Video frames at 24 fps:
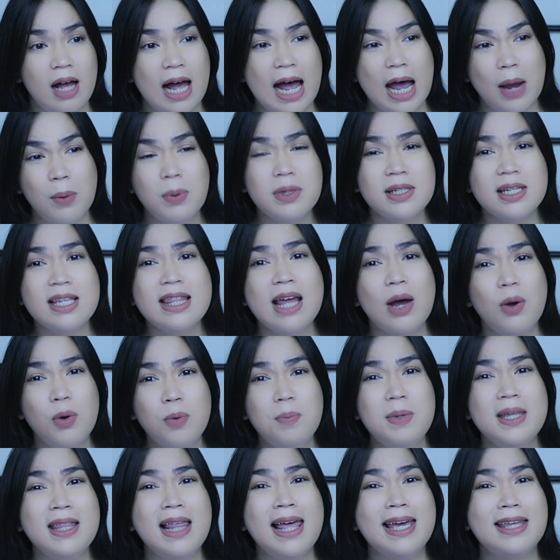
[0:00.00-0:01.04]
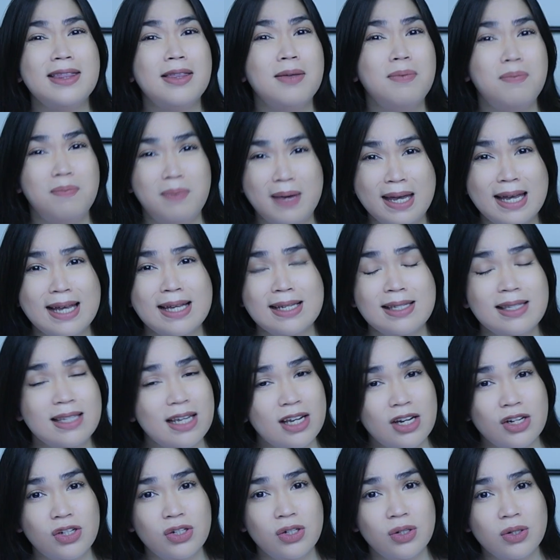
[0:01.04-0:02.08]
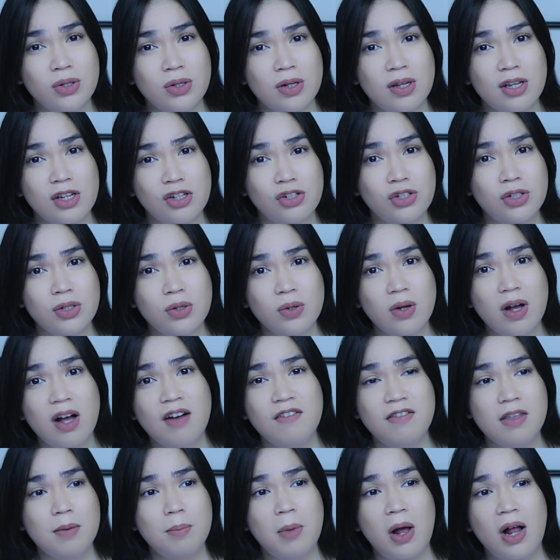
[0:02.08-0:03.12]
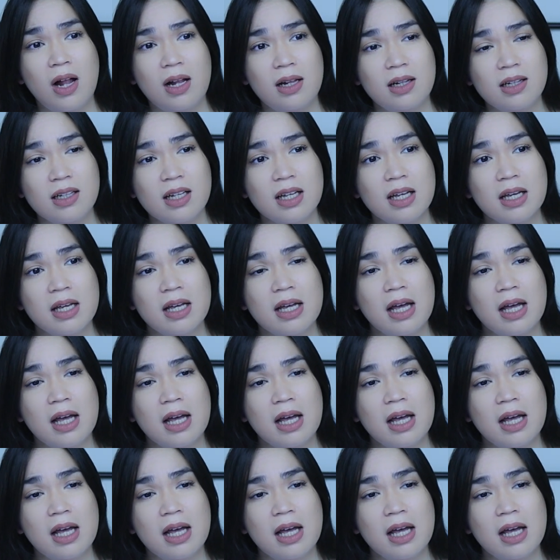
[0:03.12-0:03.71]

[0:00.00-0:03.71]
I would say that would be like the biggest issue of them all,